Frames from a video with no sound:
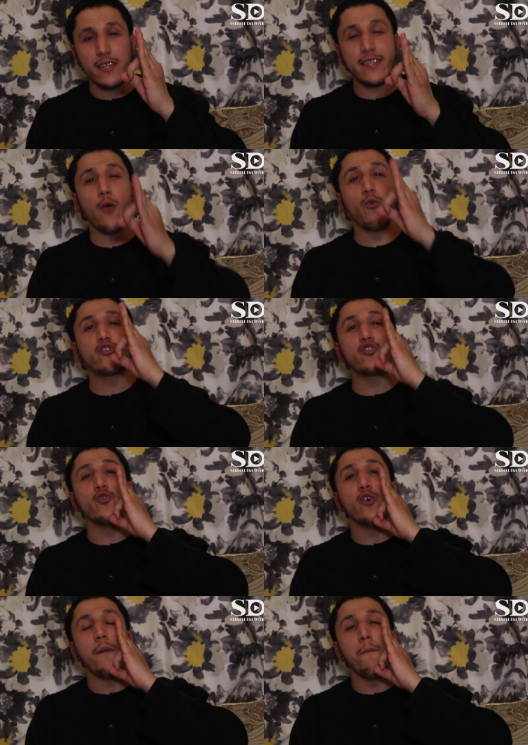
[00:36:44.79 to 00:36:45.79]
They want
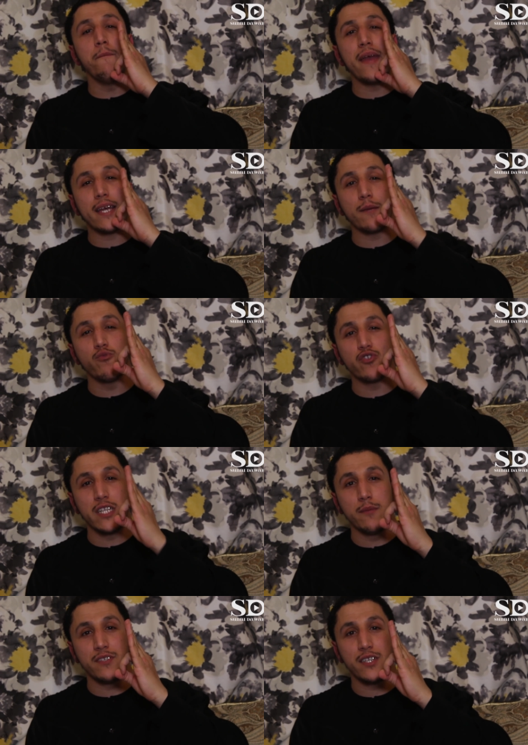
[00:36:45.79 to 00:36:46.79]
to make
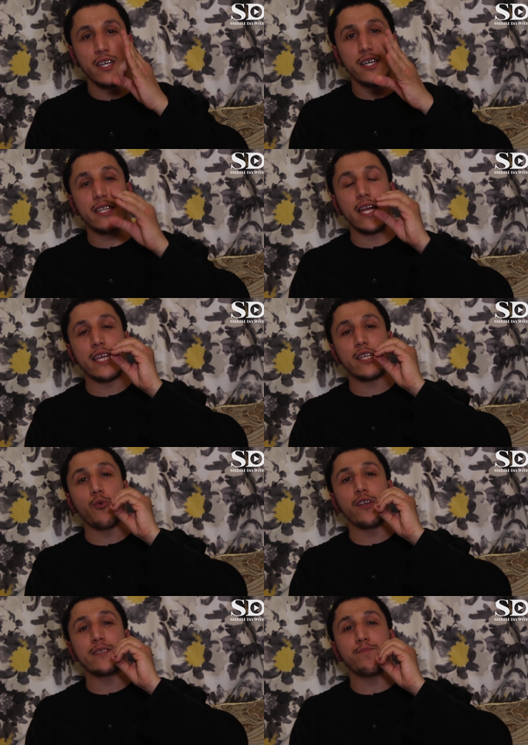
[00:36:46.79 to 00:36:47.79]
Muslims, they, they, they
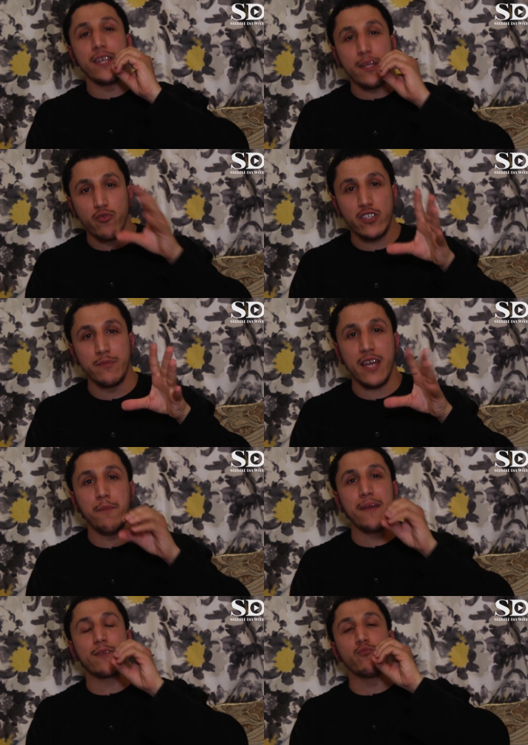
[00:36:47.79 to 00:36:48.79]
want to split the Muslims
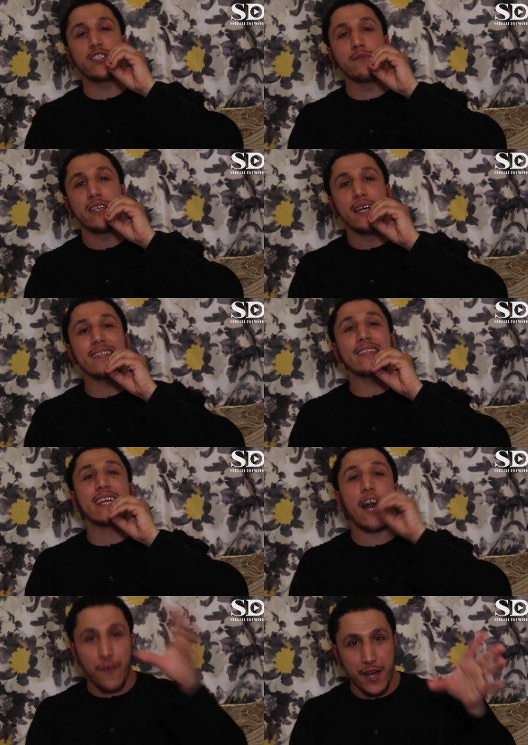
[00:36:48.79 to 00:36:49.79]
and make Muslims
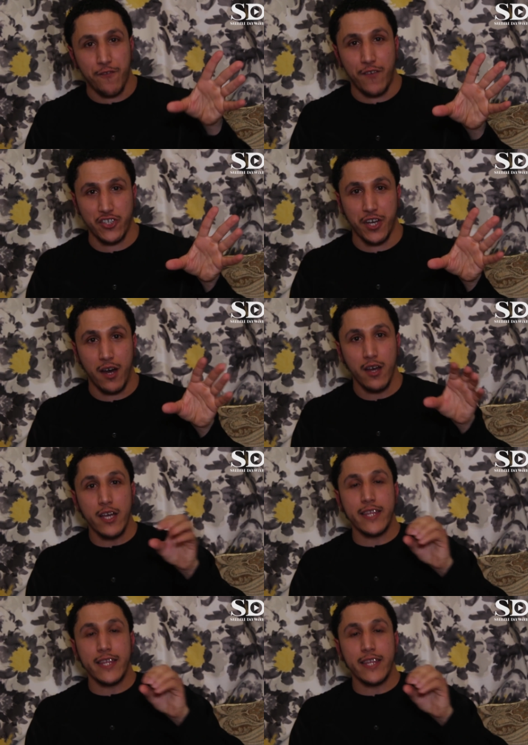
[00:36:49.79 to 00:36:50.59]
kafara fajara.